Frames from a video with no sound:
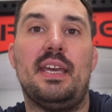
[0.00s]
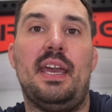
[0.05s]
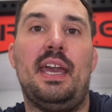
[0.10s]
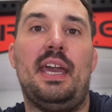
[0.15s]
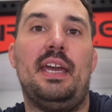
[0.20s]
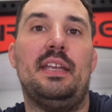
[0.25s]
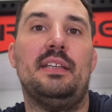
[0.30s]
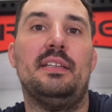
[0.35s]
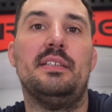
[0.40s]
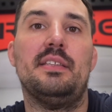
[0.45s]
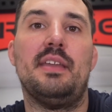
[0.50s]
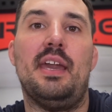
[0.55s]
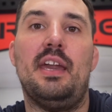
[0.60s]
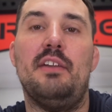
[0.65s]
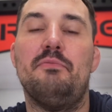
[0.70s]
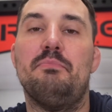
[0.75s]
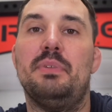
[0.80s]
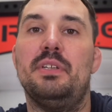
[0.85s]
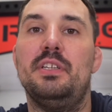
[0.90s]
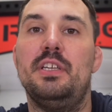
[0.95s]
and
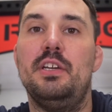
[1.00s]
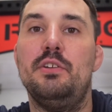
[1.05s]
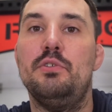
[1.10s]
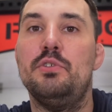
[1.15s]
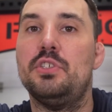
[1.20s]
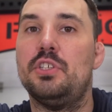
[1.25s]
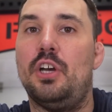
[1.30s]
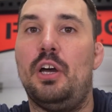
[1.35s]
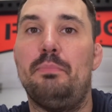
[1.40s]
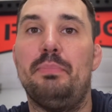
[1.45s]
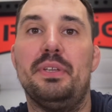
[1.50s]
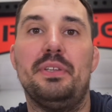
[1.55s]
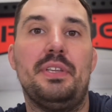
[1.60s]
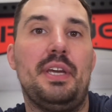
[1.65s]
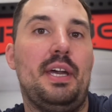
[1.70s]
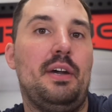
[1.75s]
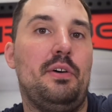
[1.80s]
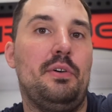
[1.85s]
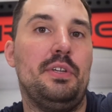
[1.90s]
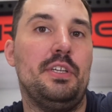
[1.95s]
they've been used up and
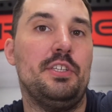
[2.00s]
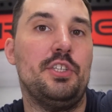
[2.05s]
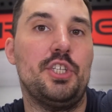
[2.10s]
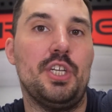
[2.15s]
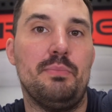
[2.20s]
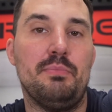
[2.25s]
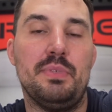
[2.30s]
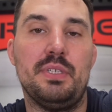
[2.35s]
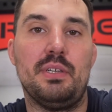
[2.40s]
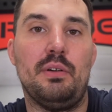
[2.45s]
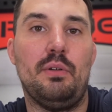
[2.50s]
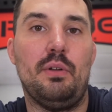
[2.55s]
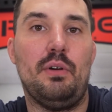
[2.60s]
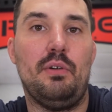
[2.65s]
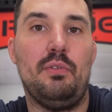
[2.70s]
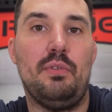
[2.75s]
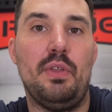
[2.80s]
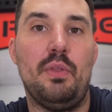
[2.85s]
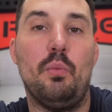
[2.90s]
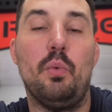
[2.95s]
down in gyms all
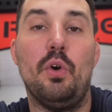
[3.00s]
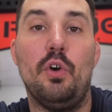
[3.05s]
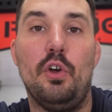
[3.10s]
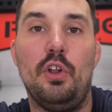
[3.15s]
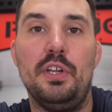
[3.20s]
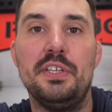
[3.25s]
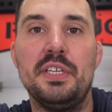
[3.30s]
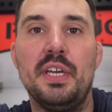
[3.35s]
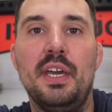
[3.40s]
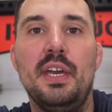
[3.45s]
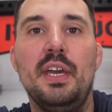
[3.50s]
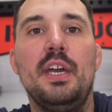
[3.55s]
over the world.